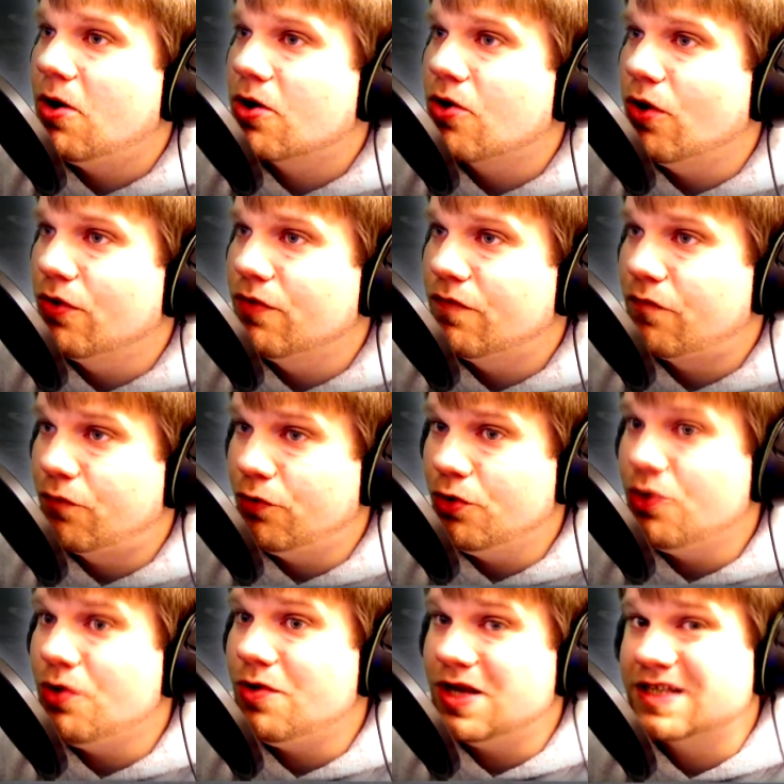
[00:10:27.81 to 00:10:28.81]
gone
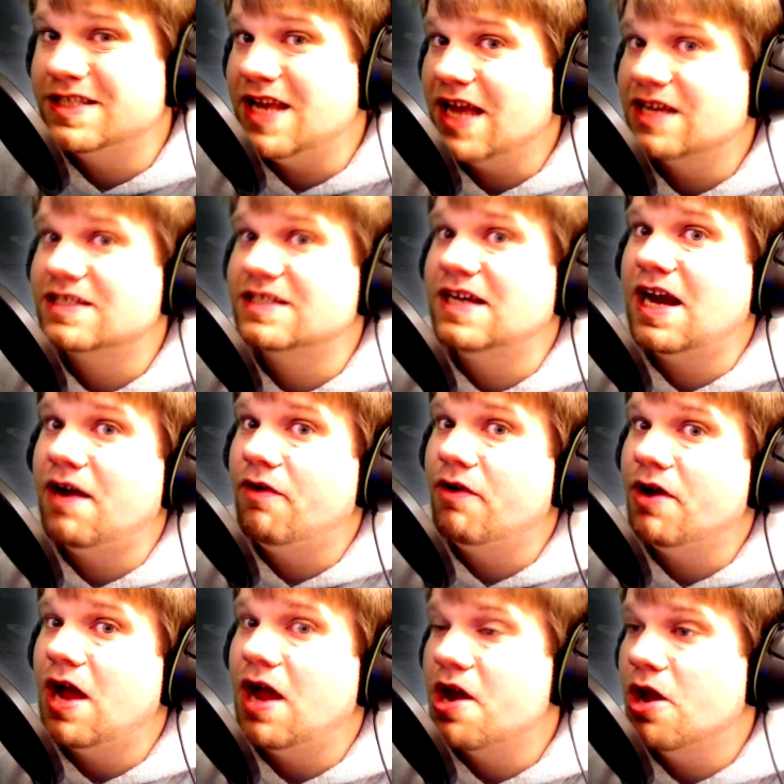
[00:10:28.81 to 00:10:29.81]
through this next
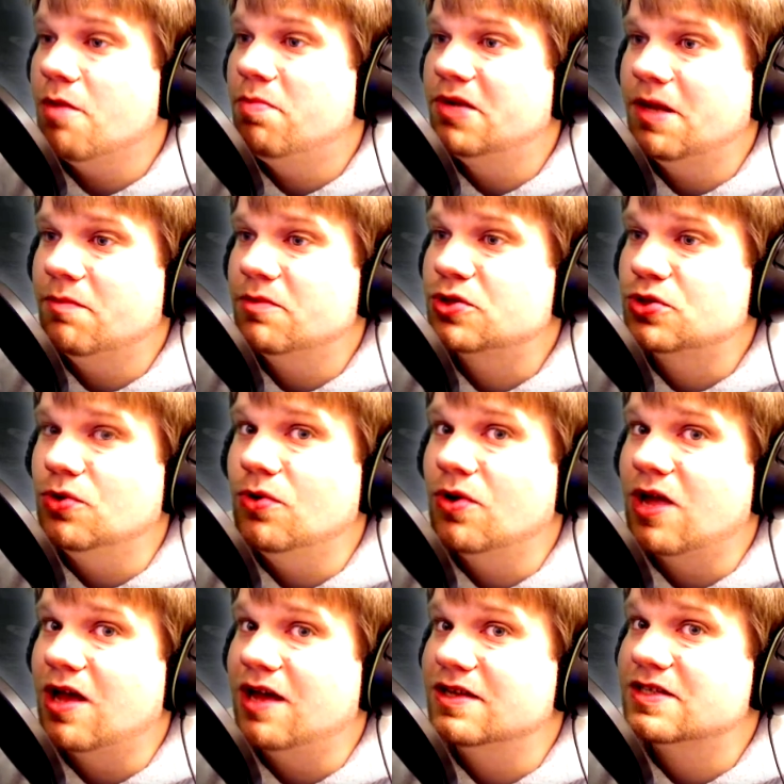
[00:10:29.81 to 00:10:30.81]
area and opened up the shortcuts,